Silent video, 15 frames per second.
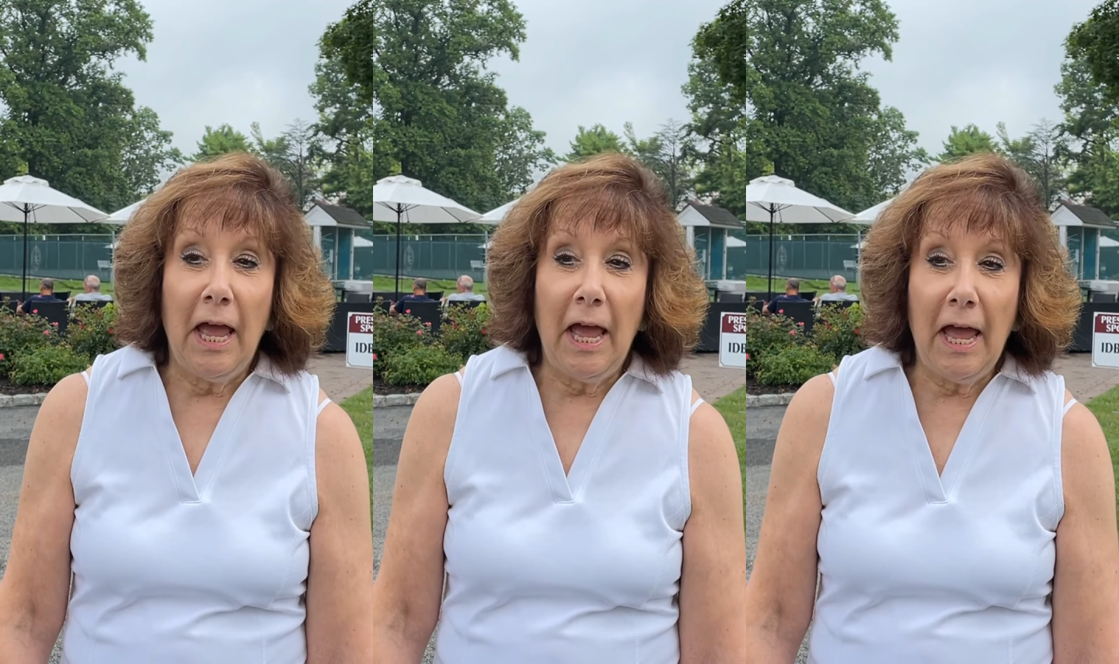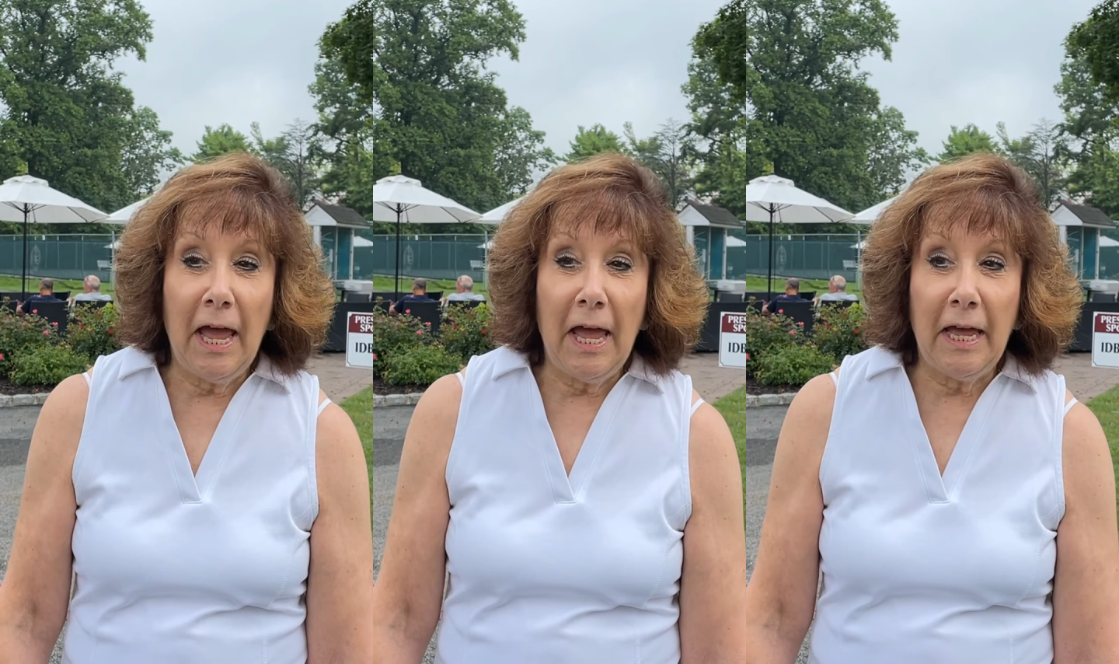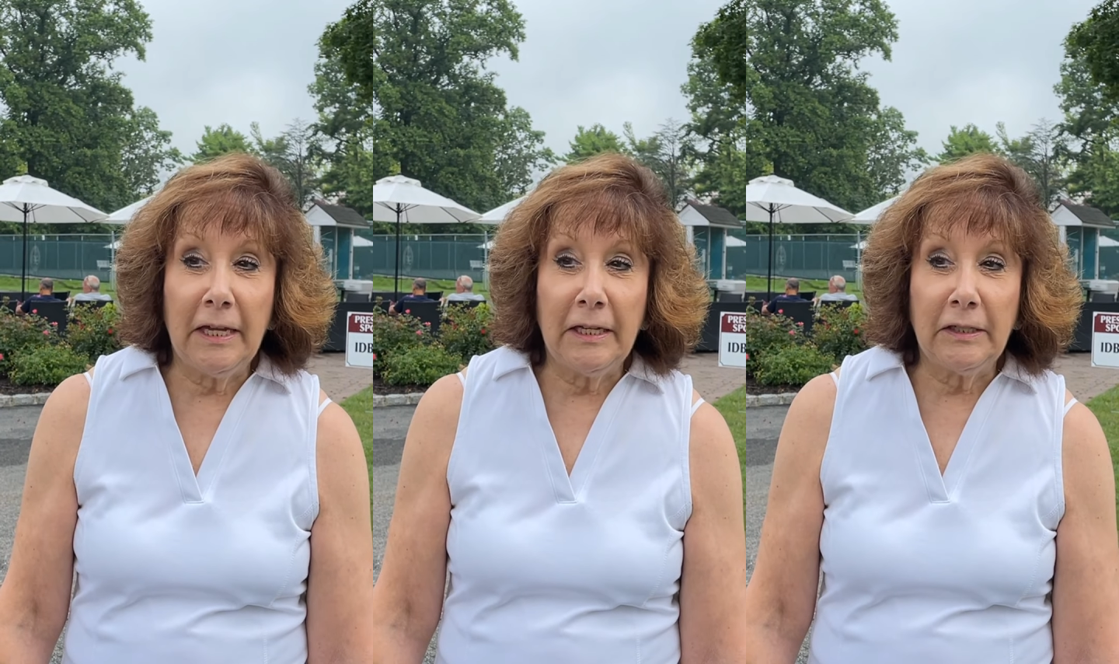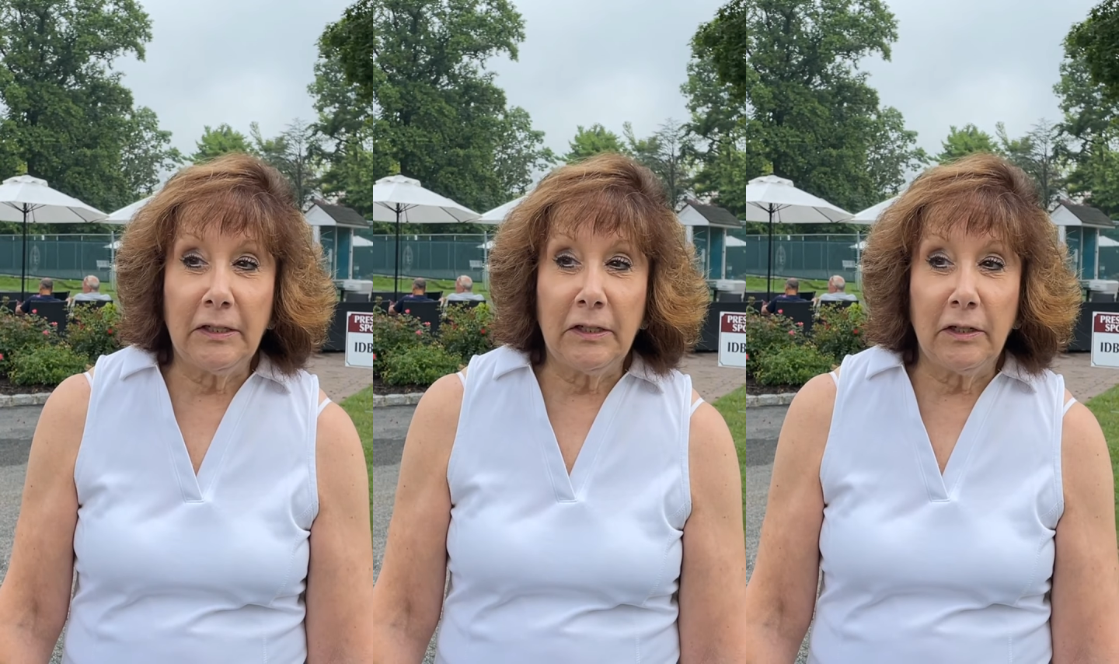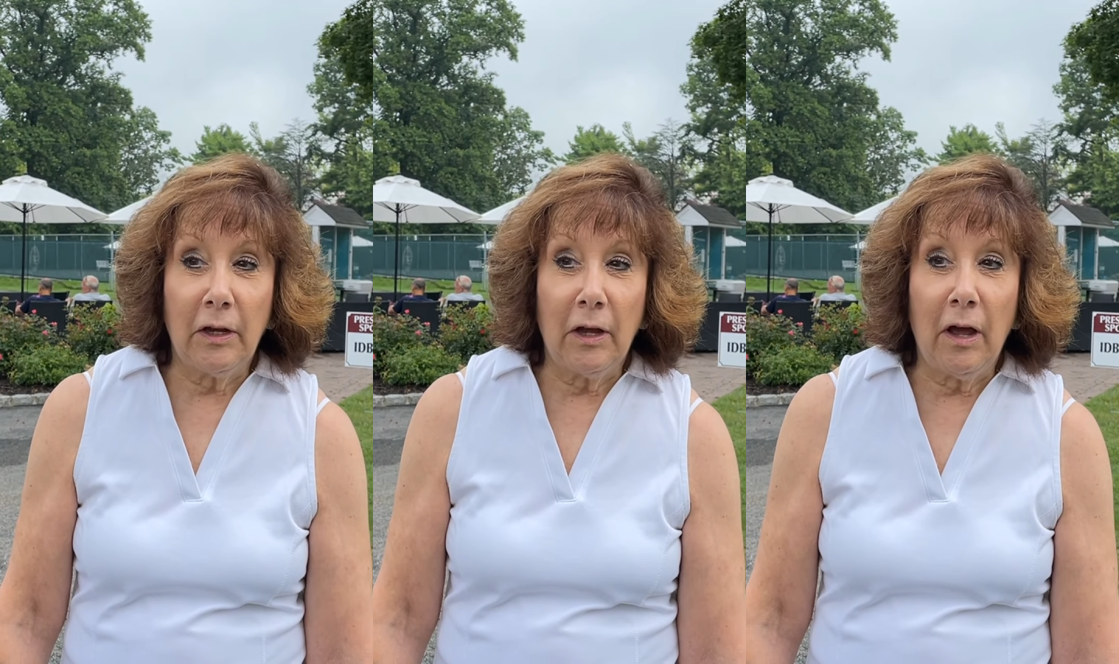
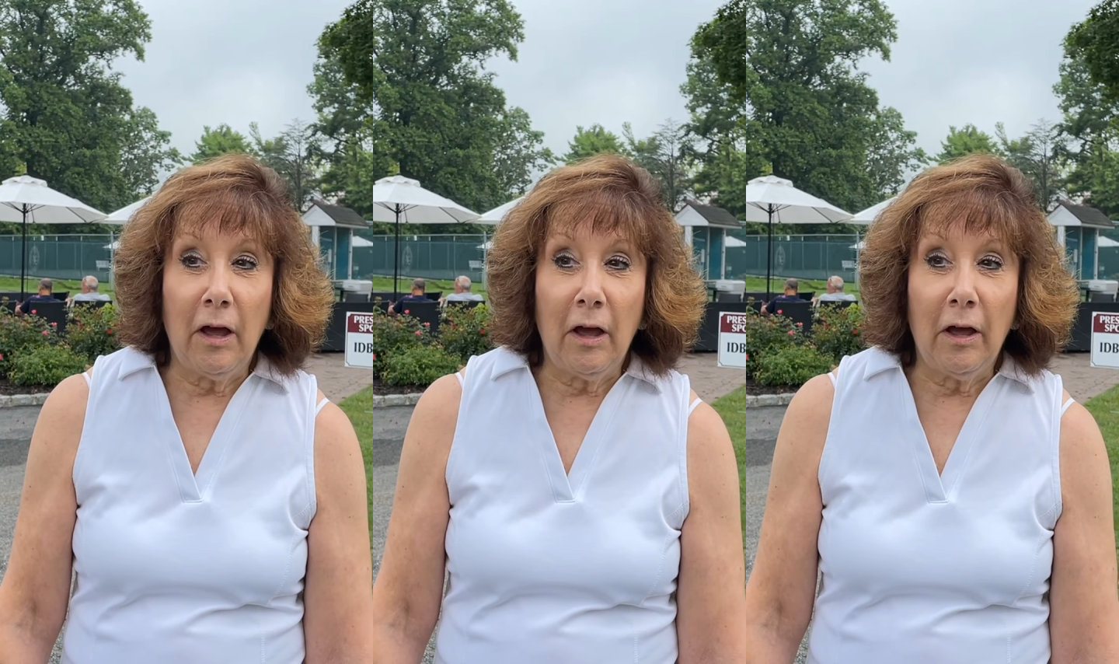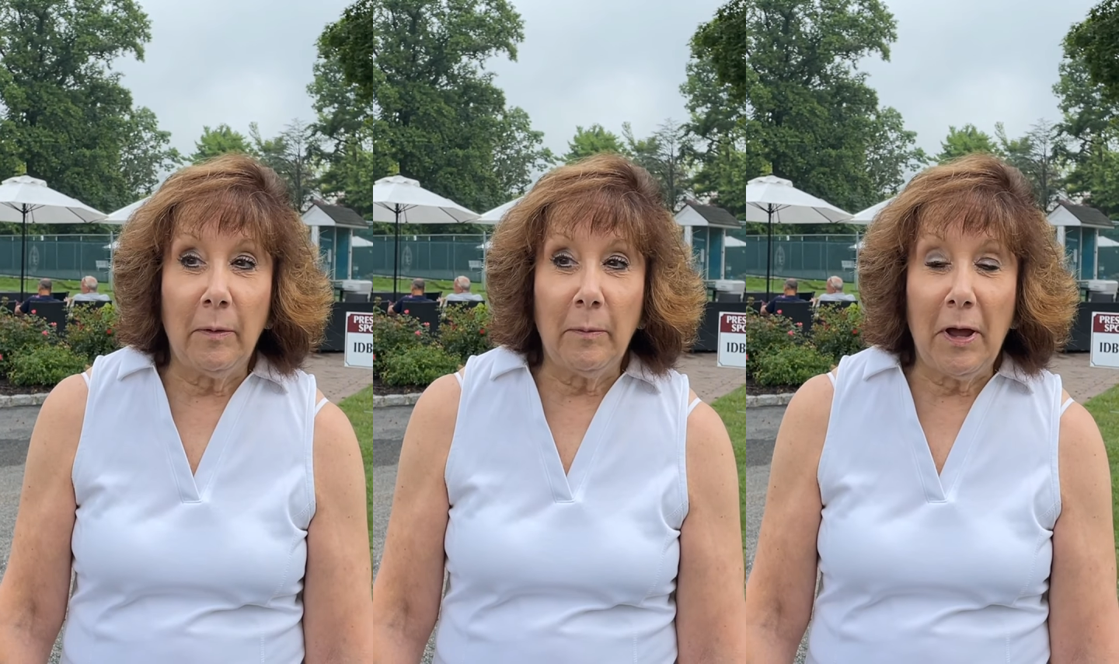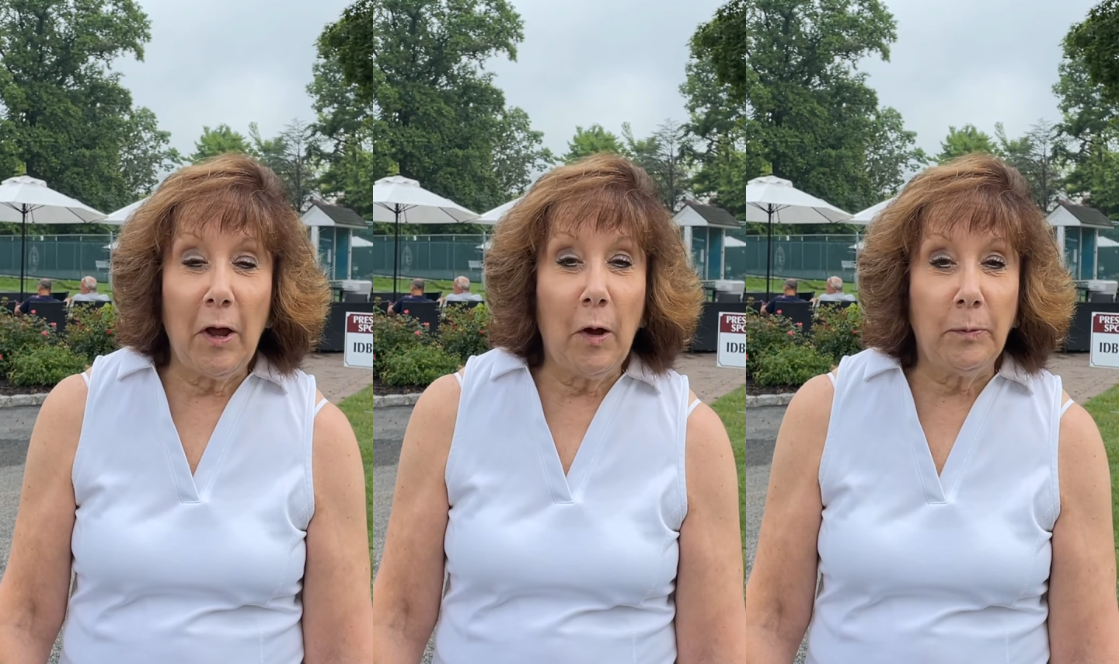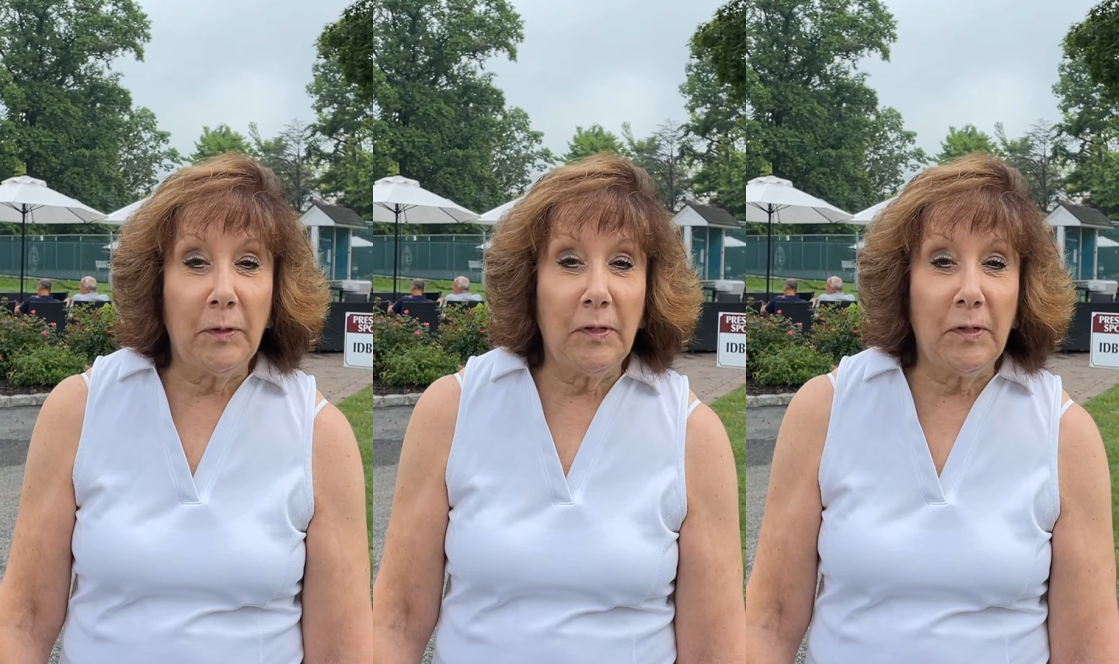And I hope